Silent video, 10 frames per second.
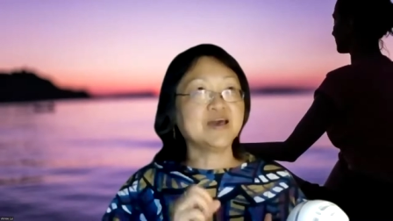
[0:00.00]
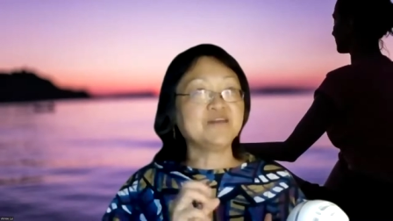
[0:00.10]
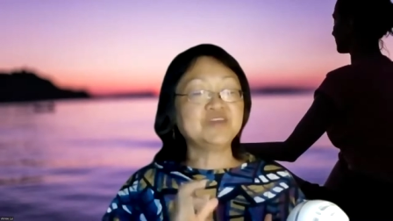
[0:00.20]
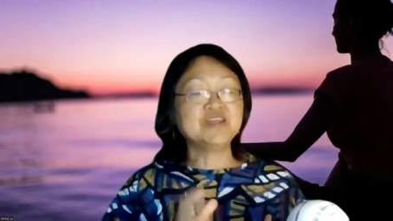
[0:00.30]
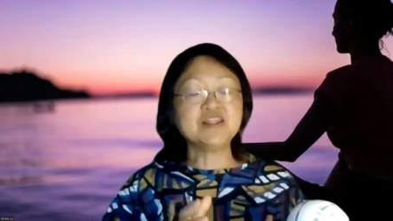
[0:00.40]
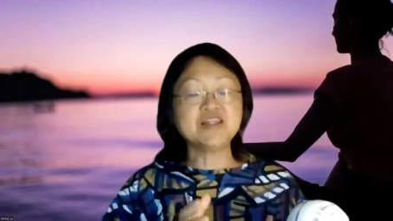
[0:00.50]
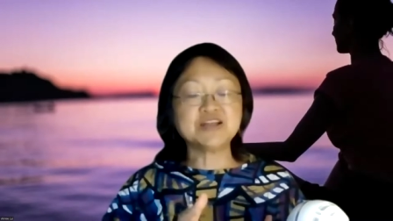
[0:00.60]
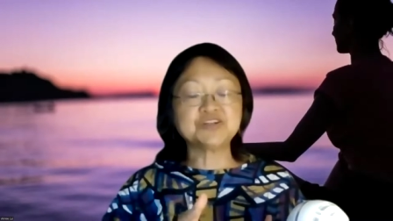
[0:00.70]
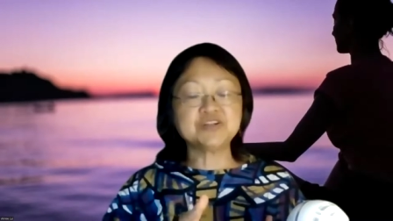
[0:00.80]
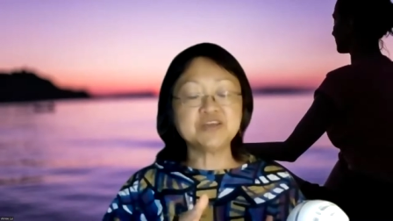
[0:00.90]
I've done
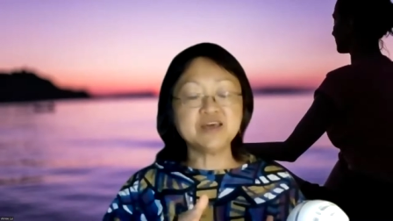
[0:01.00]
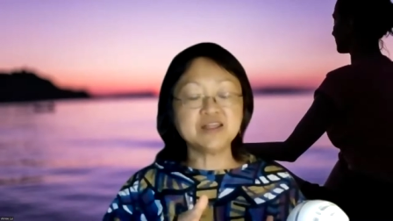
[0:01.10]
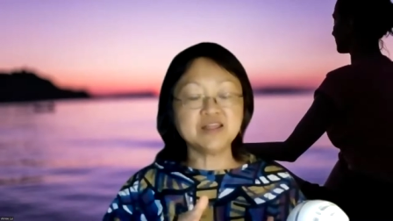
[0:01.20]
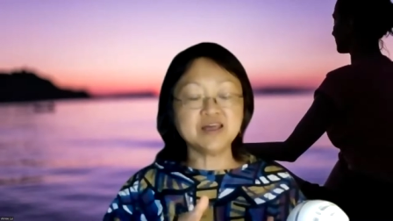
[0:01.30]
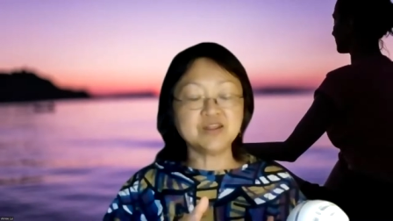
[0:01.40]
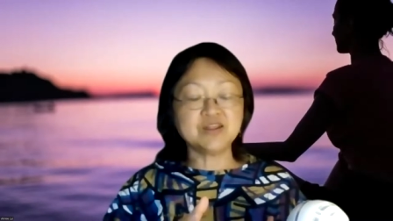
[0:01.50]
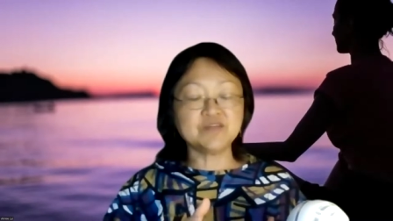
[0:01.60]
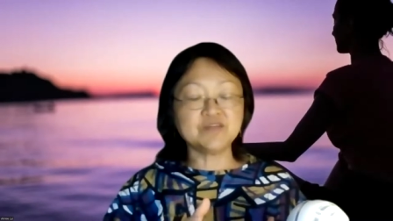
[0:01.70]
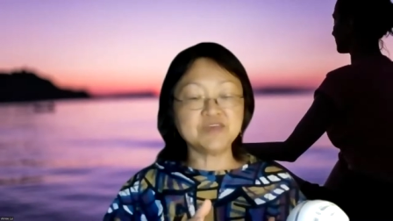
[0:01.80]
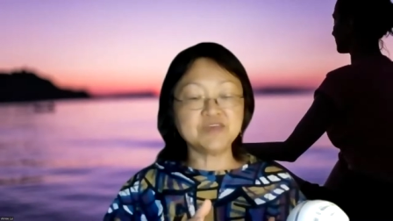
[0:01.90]
actually a
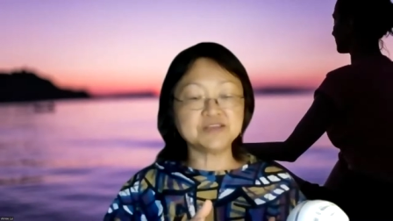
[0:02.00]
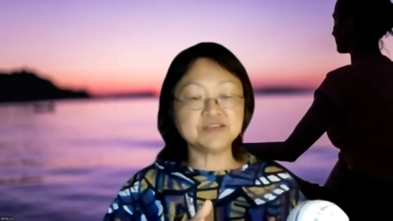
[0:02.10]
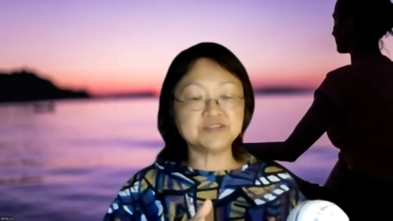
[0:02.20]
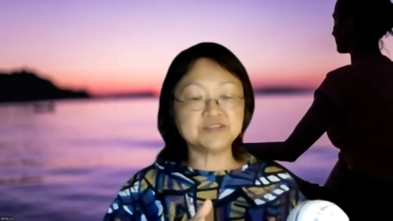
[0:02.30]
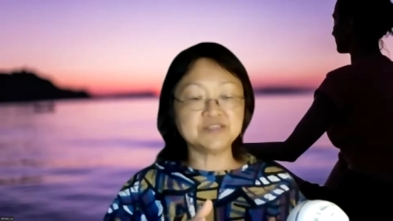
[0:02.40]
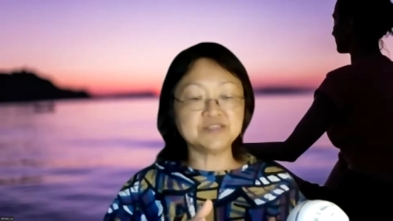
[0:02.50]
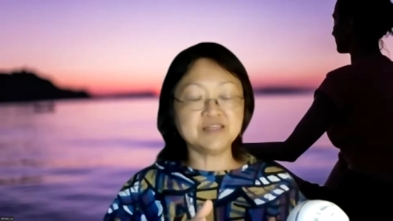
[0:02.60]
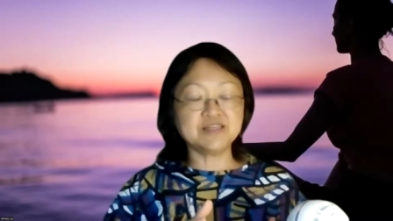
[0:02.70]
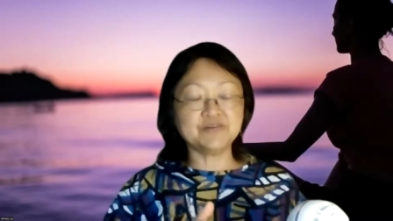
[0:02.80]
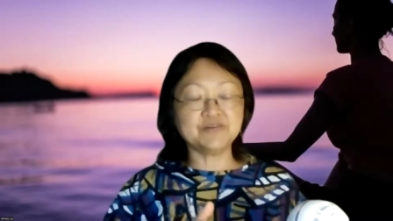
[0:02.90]
lot of things
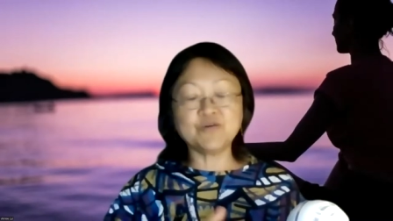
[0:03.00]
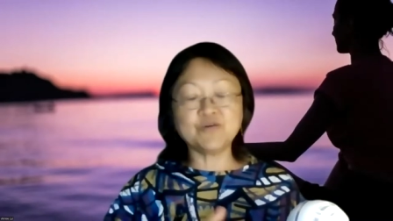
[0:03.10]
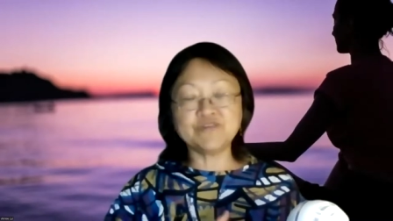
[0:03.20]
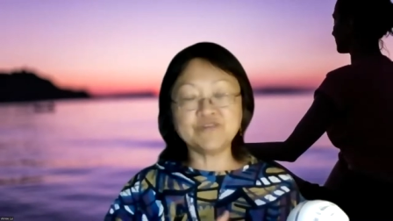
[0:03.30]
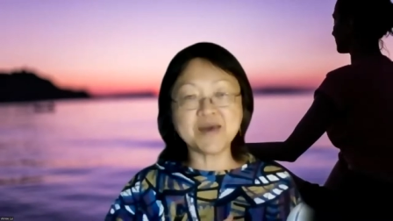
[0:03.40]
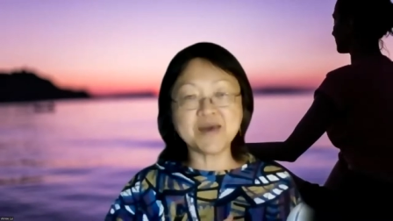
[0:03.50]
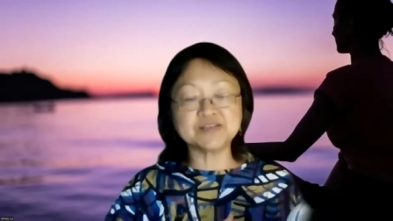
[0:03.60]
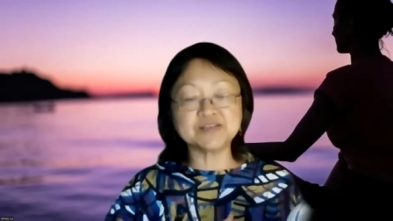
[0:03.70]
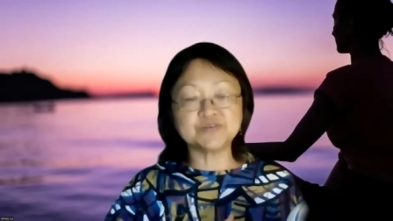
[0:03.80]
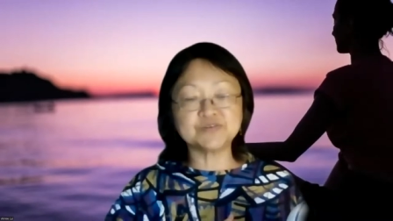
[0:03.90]
over the
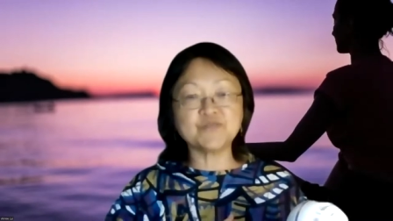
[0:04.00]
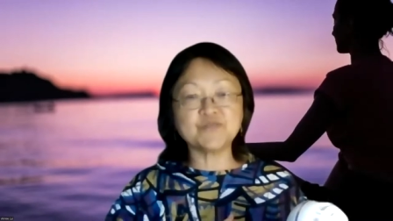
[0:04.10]
past